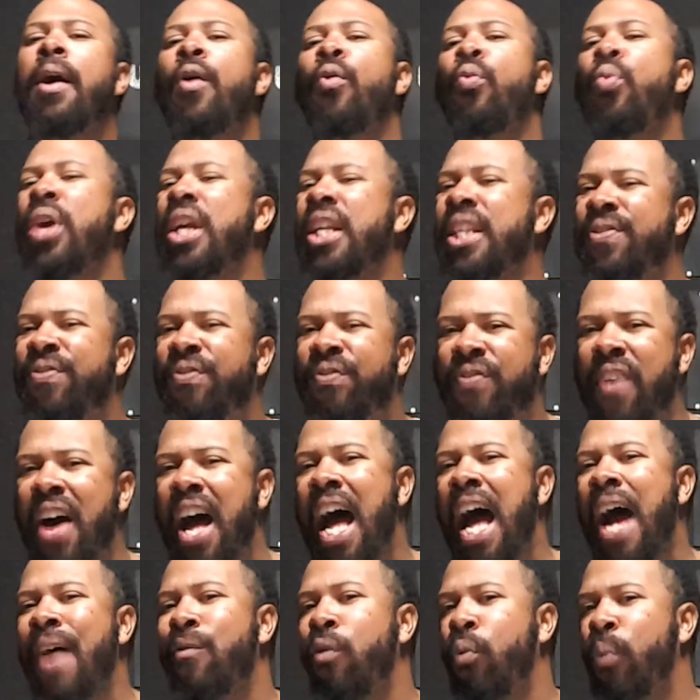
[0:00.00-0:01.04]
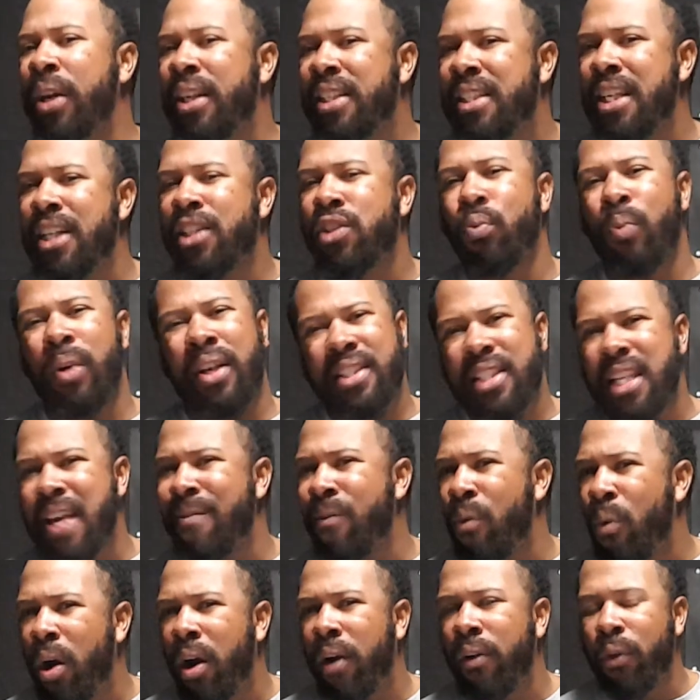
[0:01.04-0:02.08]
Week 5 or Week 6 or Week
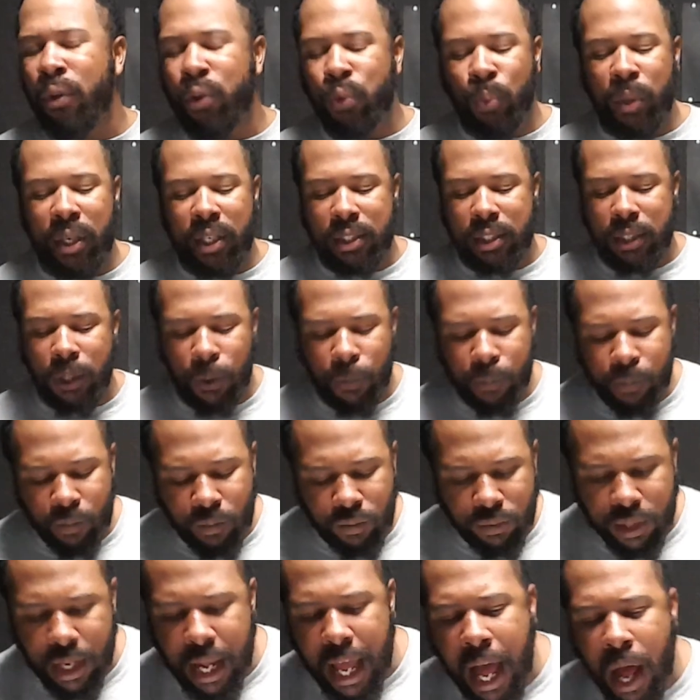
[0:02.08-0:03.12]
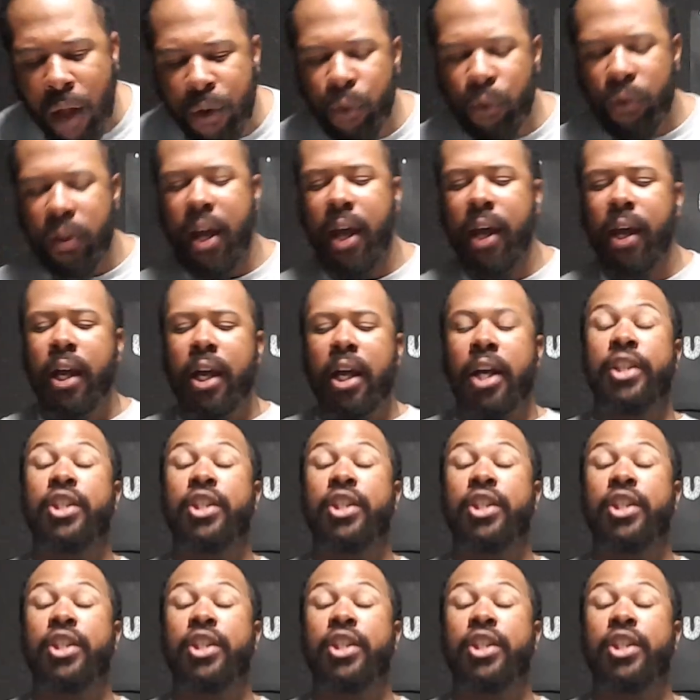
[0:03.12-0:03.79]
7, one of those weeks. So I'll do that.